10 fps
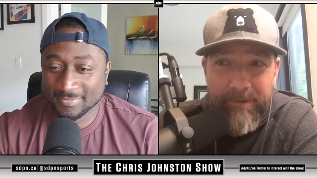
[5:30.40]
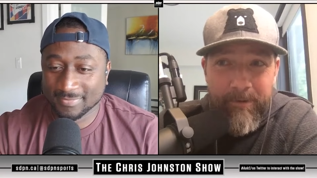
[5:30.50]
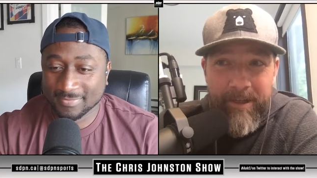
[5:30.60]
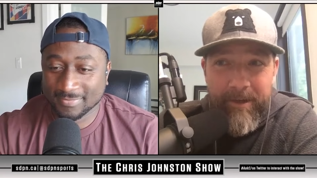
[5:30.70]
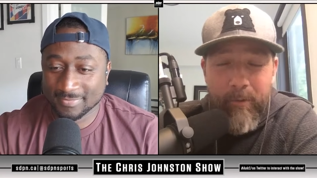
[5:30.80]

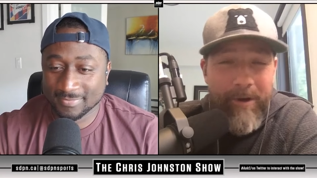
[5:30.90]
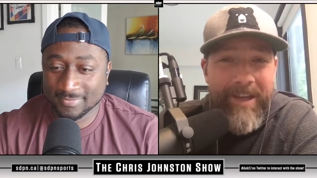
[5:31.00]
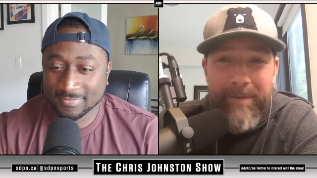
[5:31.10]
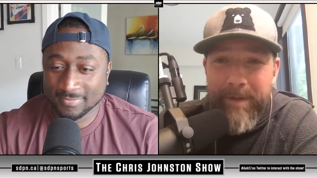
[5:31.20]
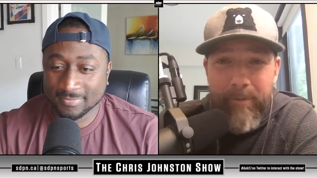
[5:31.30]
Speaker 1: where he could one
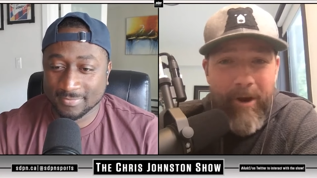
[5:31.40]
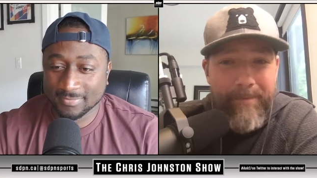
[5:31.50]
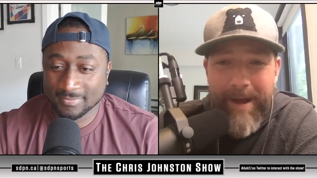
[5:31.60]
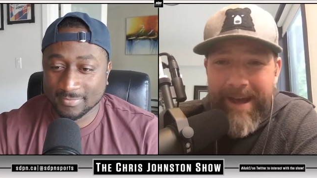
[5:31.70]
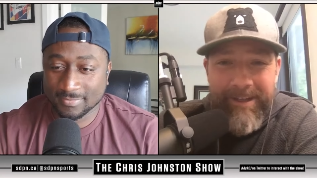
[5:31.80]
day be
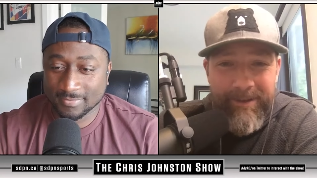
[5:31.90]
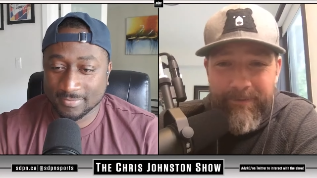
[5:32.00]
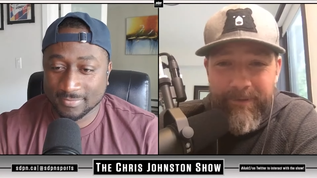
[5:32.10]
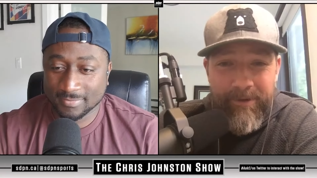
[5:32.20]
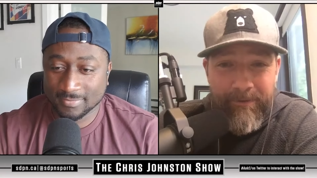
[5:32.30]
brought back in the
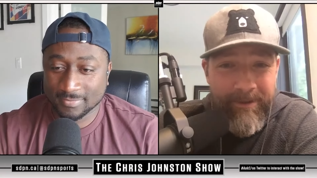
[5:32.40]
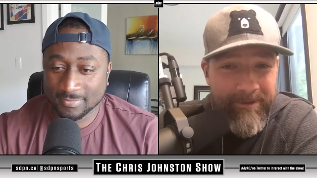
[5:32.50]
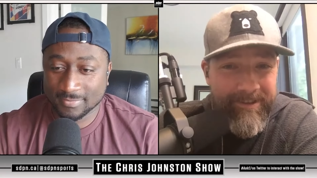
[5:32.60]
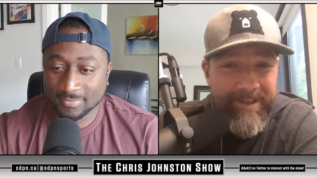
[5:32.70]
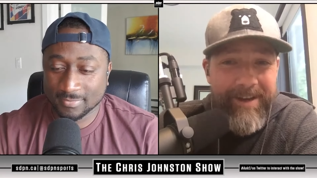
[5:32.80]
future, whether
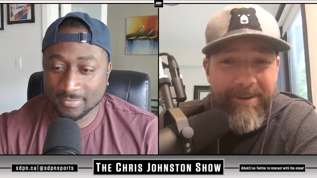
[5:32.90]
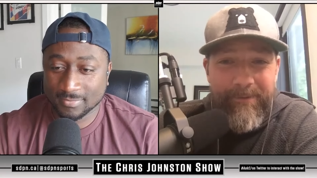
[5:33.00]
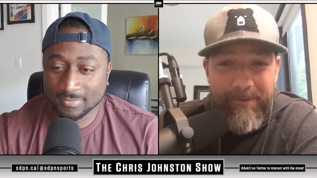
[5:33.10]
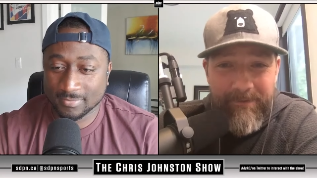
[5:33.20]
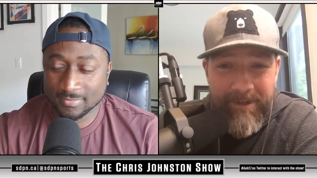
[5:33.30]
it's 10 or
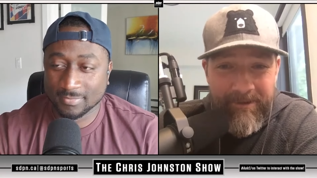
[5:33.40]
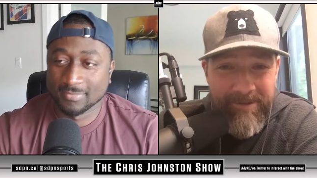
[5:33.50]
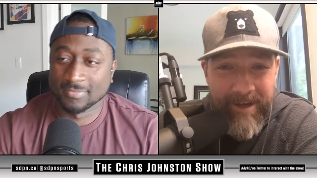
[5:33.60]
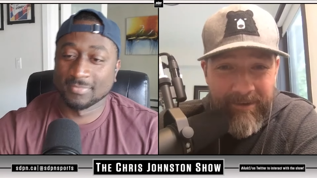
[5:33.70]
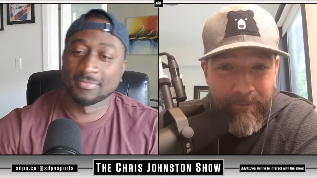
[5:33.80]
15
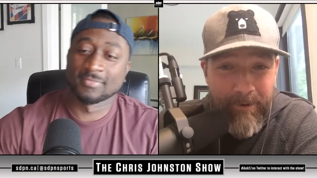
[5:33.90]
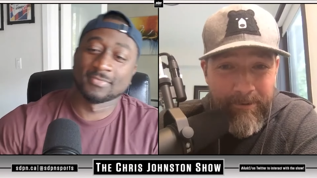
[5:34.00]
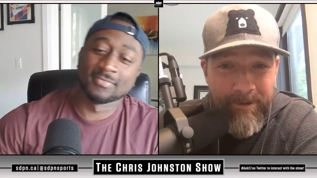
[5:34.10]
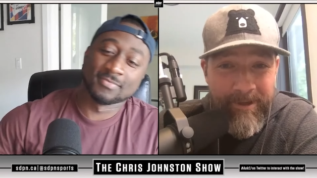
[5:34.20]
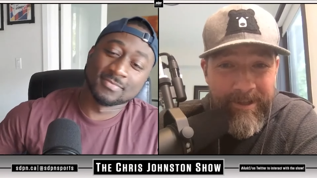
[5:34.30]
years down the
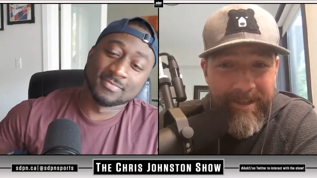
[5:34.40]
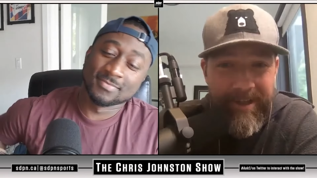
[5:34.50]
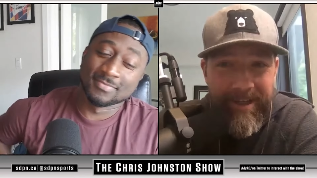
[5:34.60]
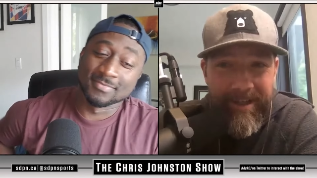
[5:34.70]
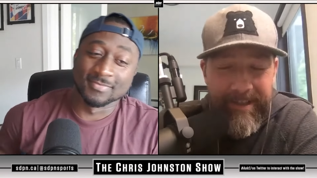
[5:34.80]
road.
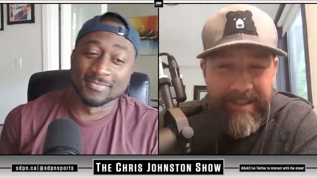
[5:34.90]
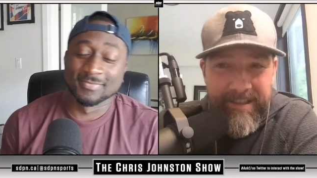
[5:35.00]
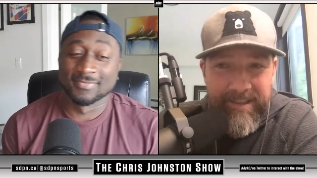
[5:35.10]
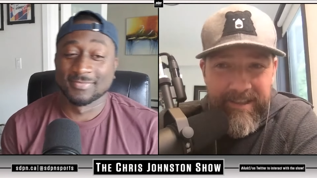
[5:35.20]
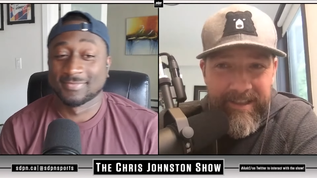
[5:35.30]
Like
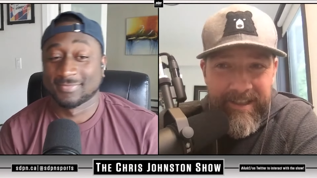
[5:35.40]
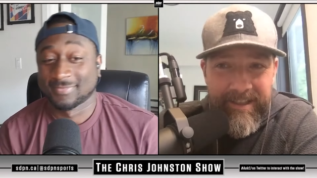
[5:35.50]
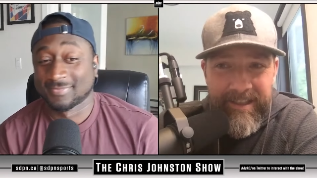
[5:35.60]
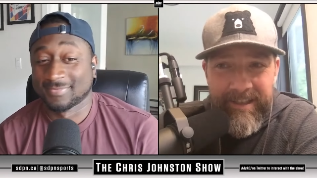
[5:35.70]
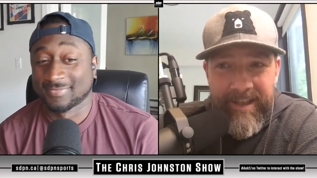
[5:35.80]
it's he
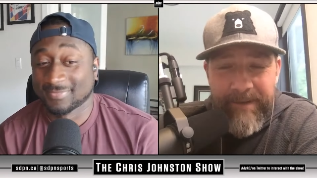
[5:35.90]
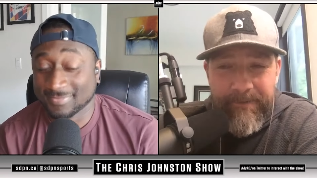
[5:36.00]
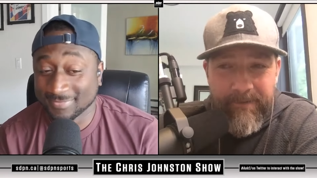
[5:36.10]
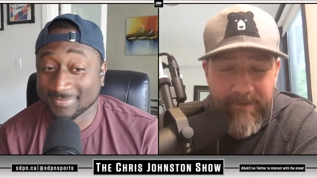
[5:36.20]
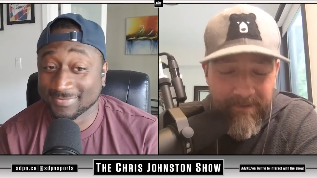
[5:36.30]
he
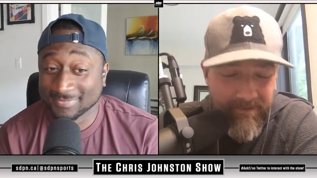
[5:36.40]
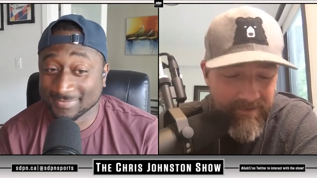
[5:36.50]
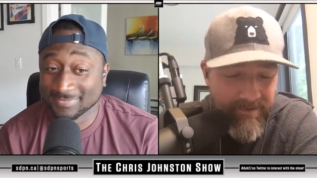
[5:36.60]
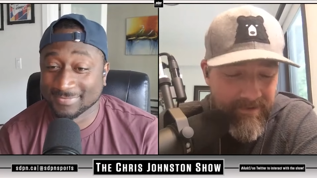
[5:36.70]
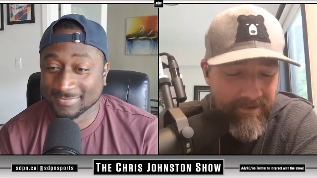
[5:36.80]
left
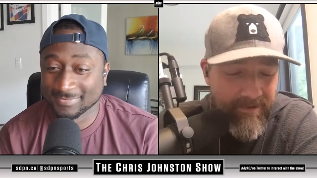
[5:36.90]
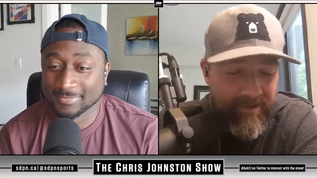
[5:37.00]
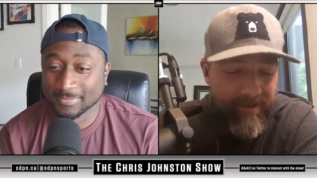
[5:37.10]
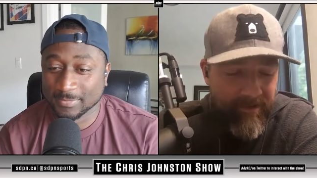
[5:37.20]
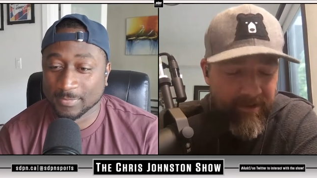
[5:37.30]

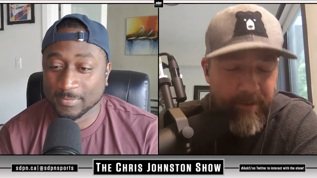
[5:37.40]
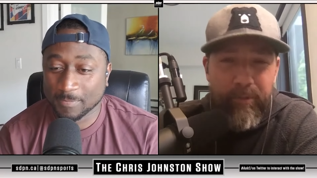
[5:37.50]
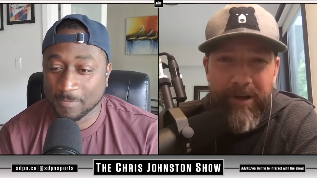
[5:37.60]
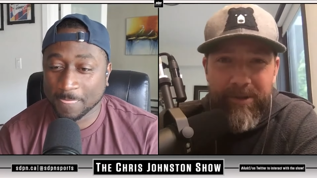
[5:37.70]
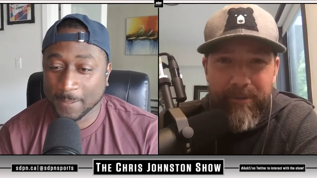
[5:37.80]
the
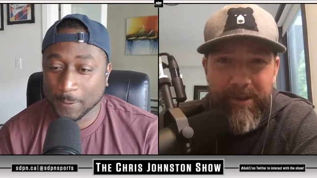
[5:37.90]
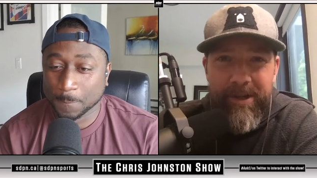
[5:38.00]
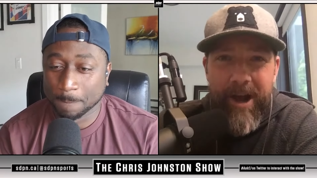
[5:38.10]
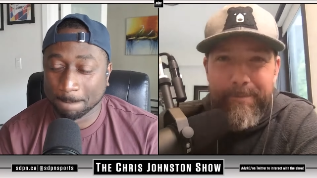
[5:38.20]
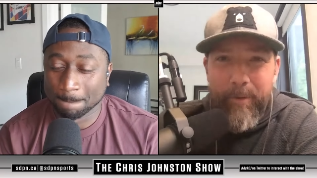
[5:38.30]
bridge was
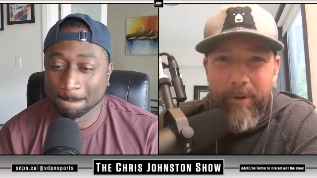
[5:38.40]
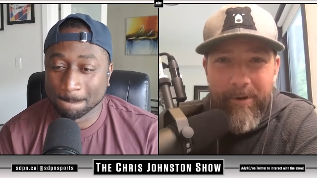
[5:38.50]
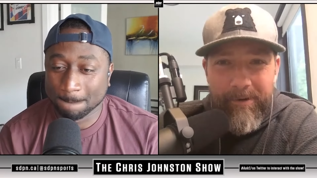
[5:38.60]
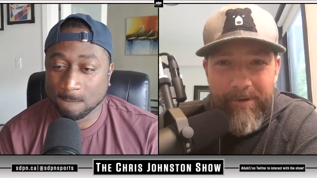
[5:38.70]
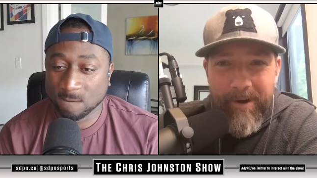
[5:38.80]
not
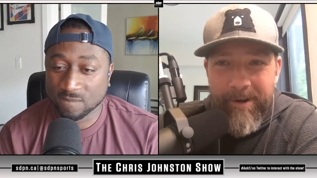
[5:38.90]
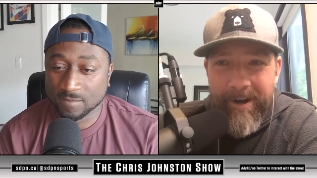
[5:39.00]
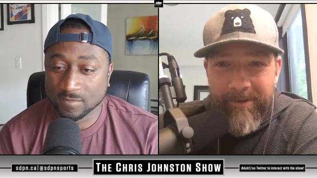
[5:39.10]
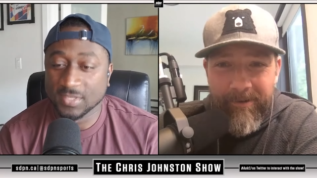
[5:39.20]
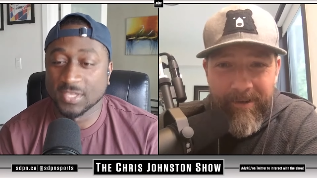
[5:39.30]
burned on
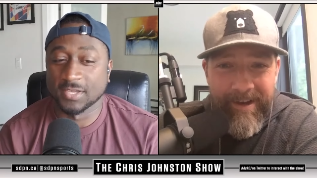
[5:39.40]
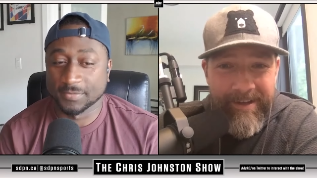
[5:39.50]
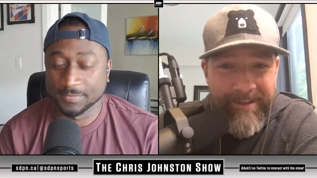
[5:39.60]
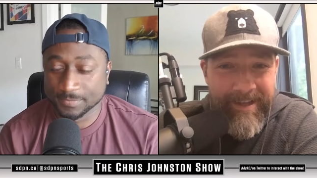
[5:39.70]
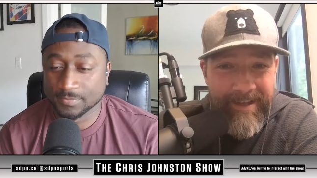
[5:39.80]
either
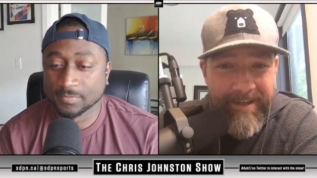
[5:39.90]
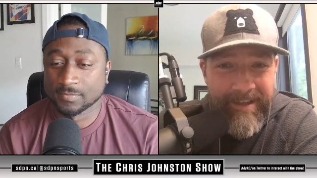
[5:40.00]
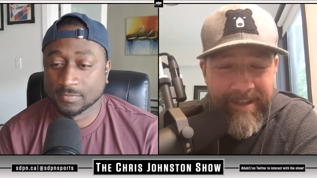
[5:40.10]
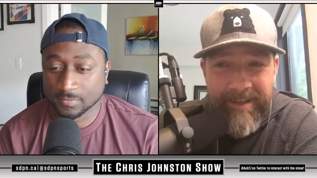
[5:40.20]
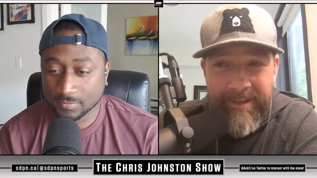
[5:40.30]
side yeah. at the end
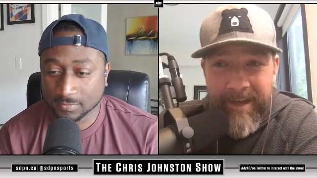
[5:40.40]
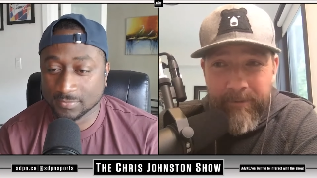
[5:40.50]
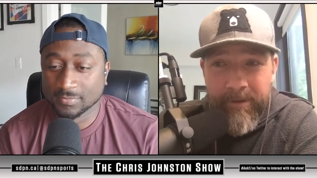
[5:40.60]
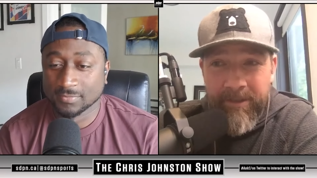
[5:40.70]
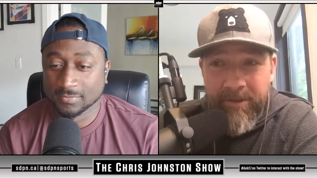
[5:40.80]
at the end of that
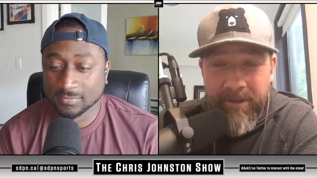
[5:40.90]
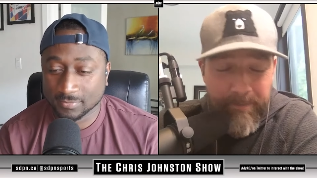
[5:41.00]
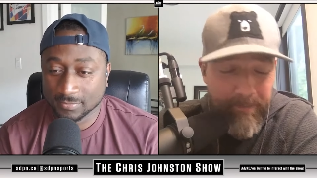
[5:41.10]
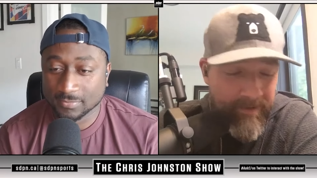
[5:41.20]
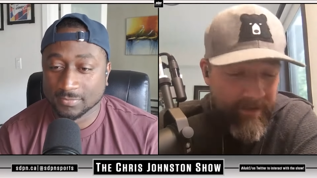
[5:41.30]

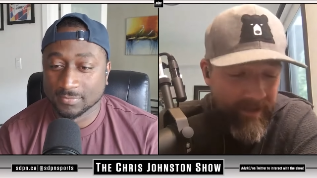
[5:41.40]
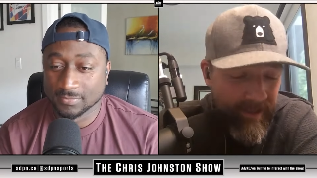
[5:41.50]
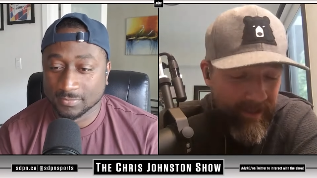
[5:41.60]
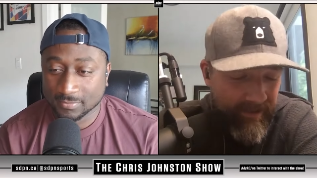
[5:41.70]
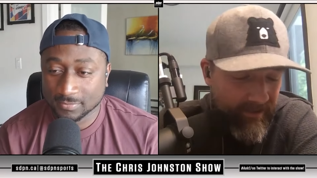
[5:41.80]
relationship and
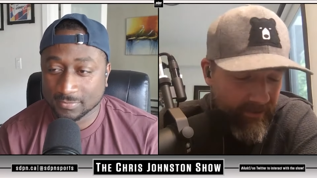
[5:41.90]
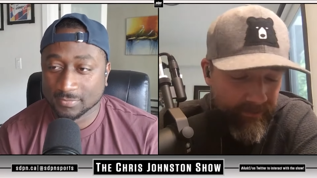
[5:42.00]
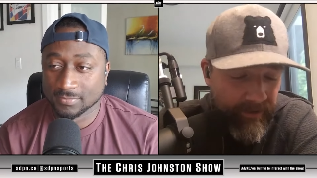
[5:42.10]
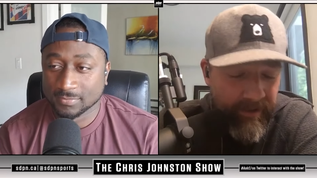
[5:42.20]
he's still a very